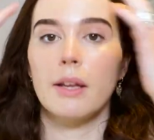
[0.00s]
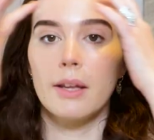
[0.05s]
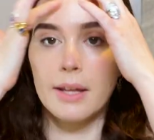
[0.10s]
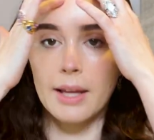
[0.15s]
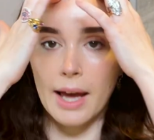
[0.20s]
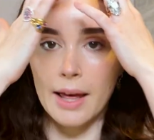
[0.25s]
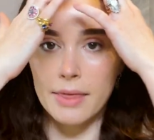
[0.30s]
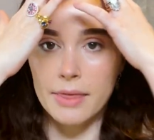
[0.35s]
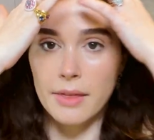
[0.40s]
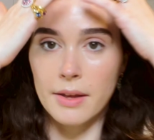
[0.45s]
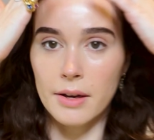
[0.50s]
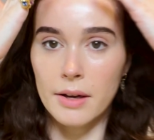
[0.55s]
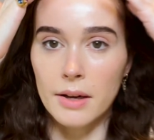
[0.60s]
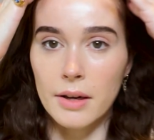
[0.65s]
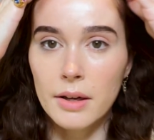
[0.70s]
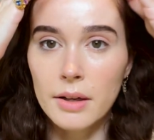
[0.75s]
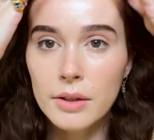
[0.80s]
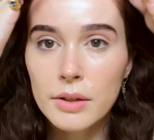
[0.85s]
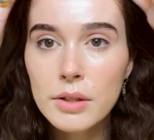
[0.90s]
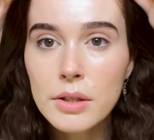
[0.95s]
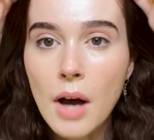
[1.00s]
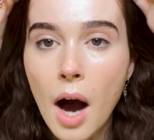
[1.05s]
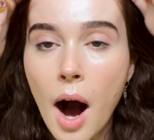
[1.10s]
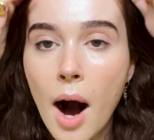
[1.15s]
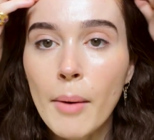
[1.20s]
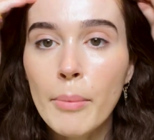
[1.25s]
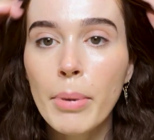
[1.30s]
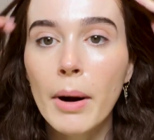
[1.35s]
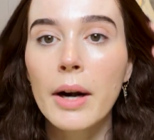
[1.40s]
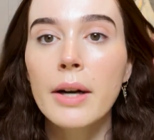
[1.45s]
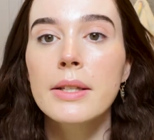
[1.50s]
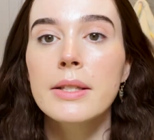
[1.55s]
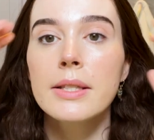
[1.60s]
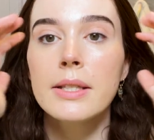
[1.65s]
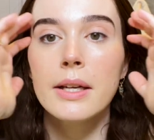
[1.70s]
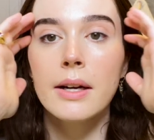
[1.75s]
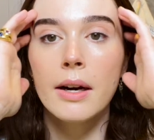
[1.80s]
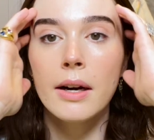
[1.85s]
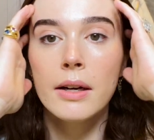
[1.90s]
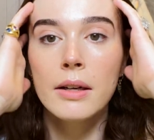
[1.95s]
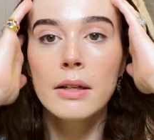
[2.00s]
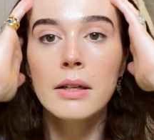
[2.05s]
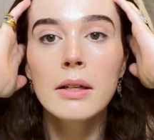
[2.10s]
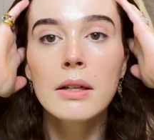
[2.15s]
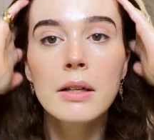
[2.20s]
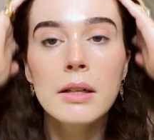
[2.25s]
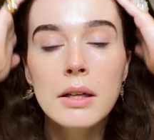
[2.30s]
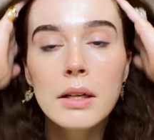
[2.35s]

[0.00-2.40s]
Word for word: get the top parts here,